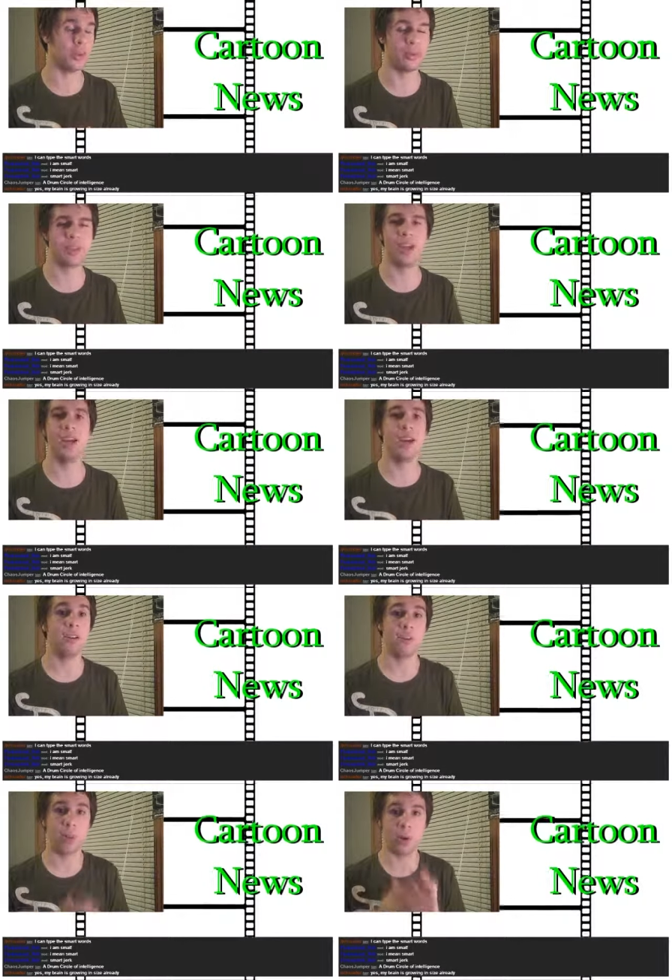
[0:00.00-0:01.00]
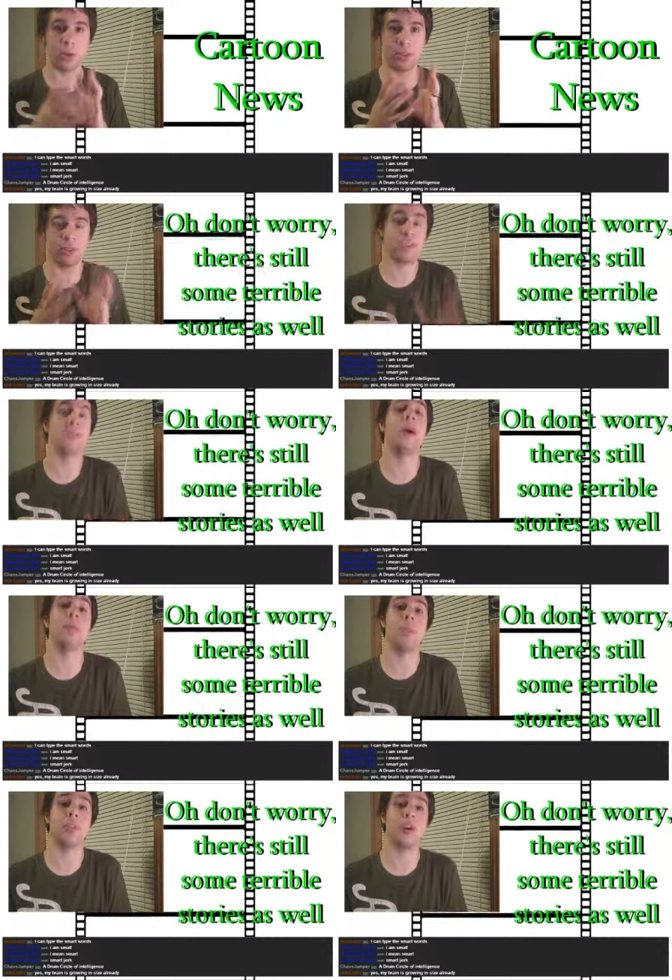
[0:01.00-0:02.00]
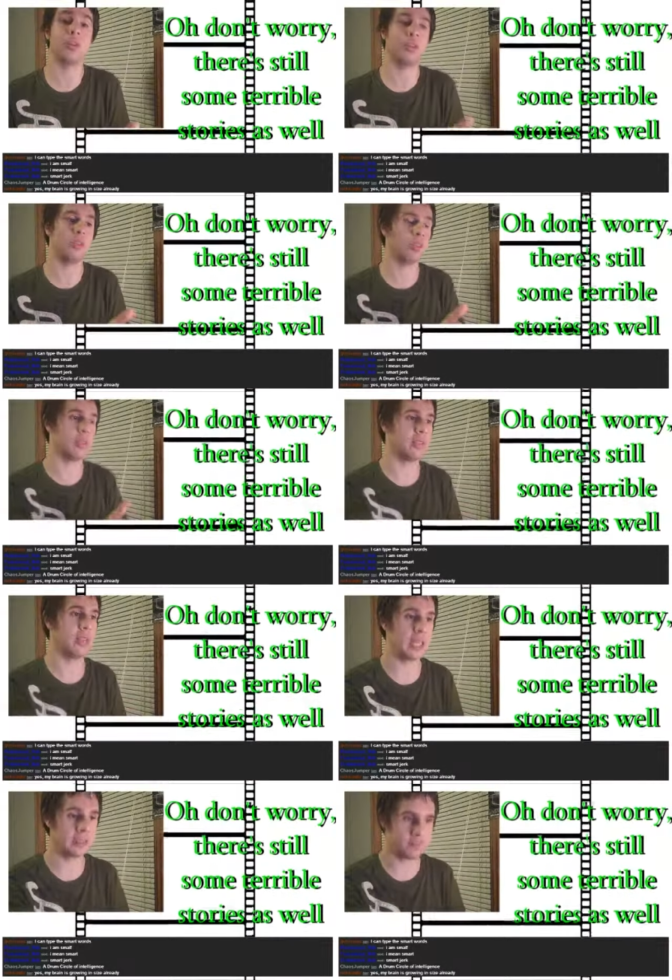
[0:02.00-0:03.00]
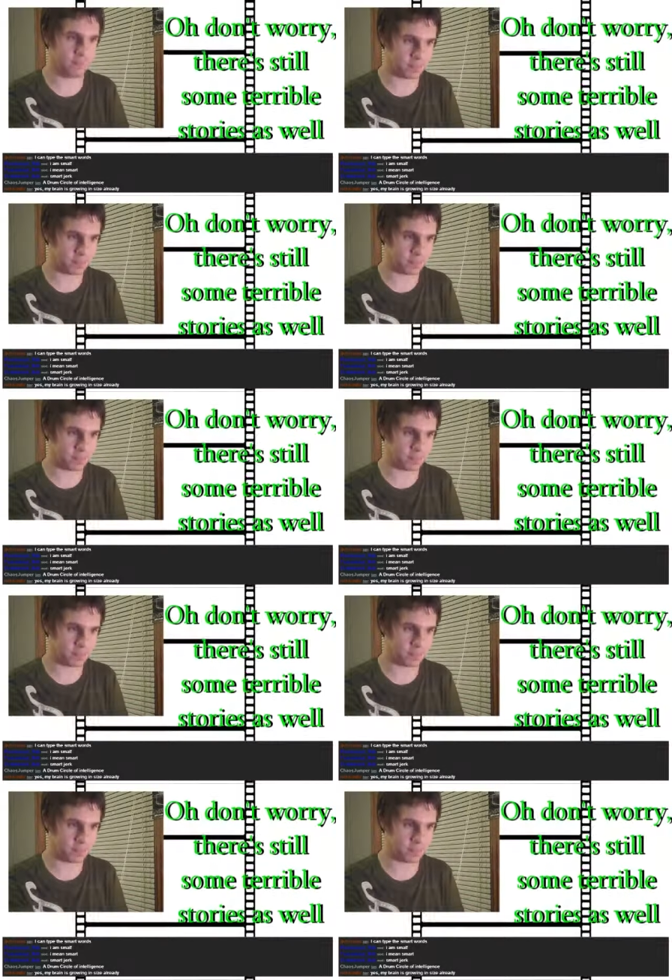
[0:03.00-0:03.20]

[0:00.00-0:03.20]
news for the things that have been happening in cartoons recently.